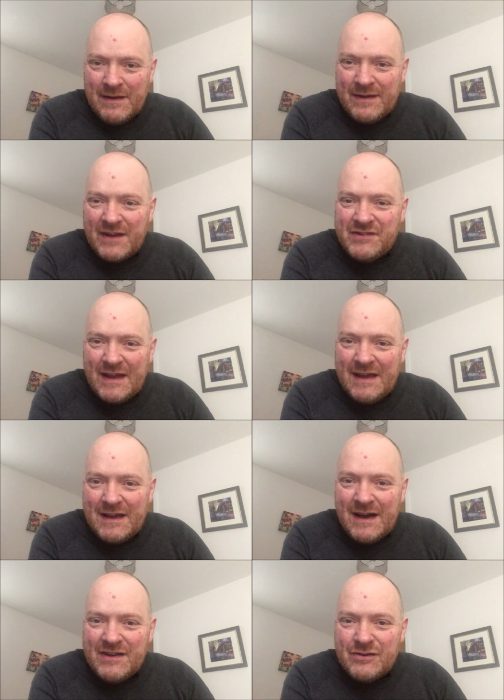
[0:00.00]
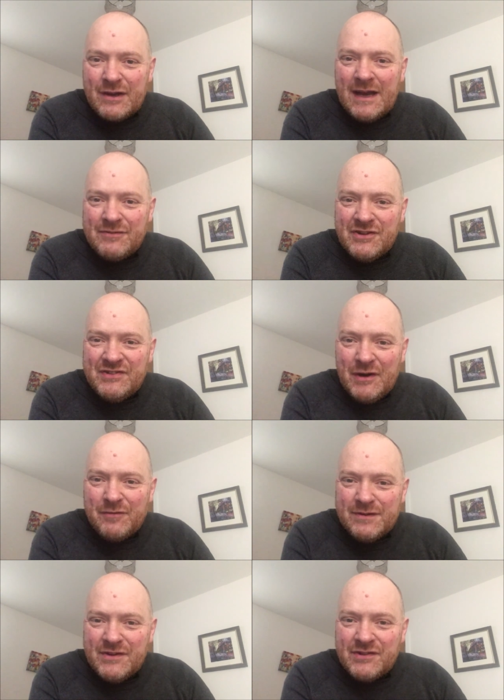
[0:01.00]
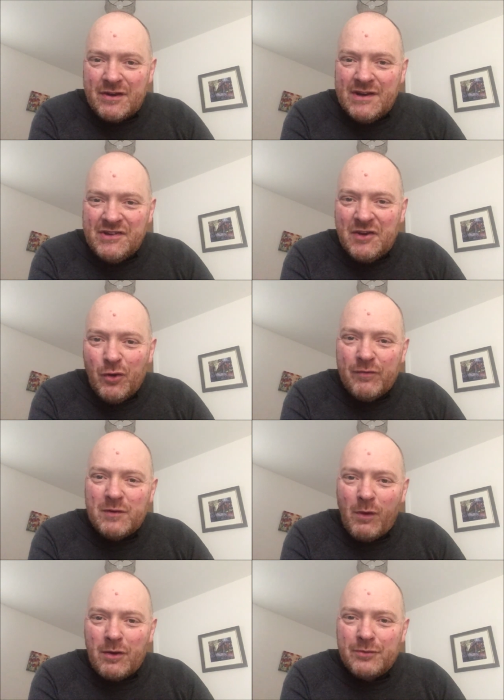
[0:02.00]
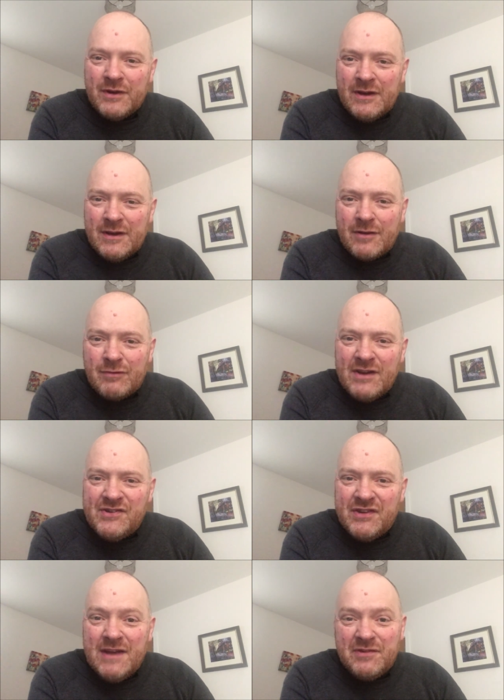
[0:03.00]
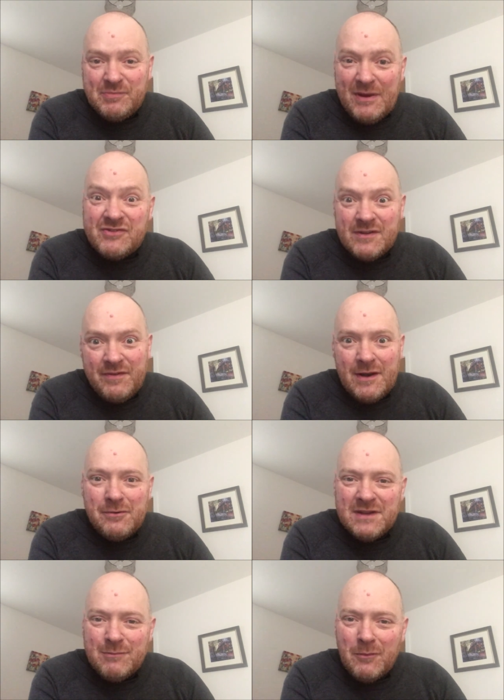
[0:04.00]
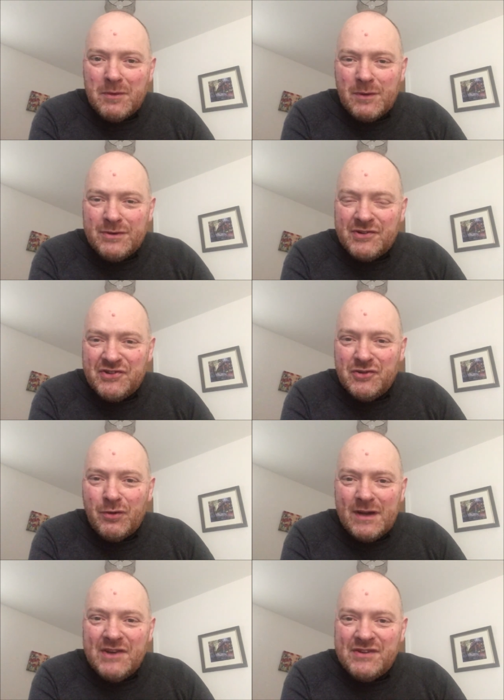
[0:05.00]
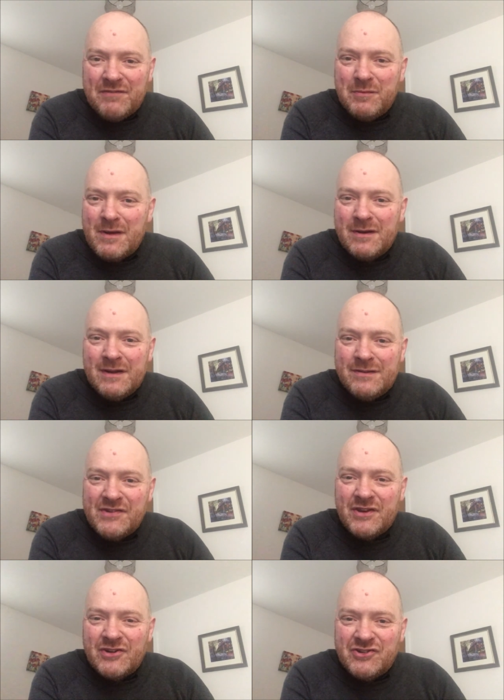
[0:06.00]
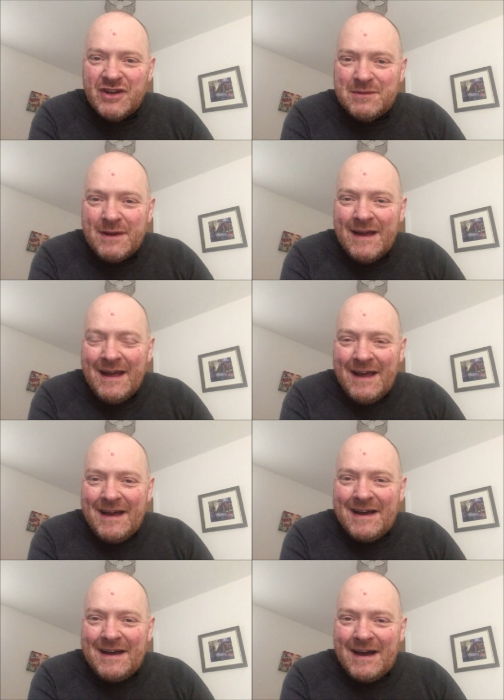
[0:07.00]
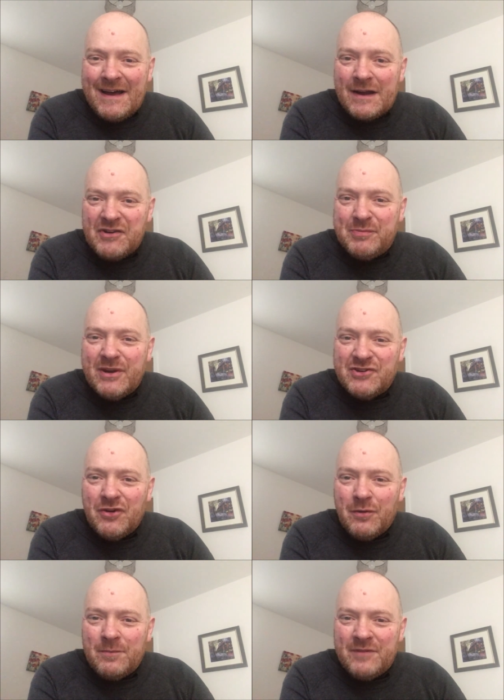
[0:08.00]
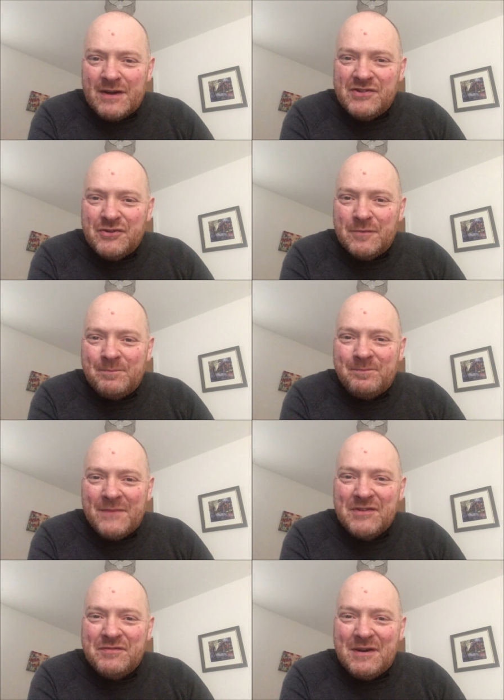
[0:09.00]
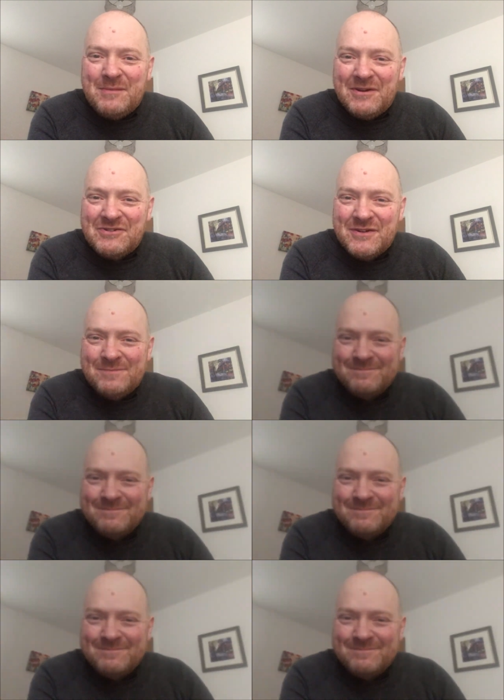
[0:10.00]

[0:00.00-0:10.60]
thanks again, guys. Look after yourself in this crazy COVID world and ride safe, especially if you're out at the moment when there's snow and ice everywhere in this country anyway. And I'll speak to you all very soon. Thanks very much.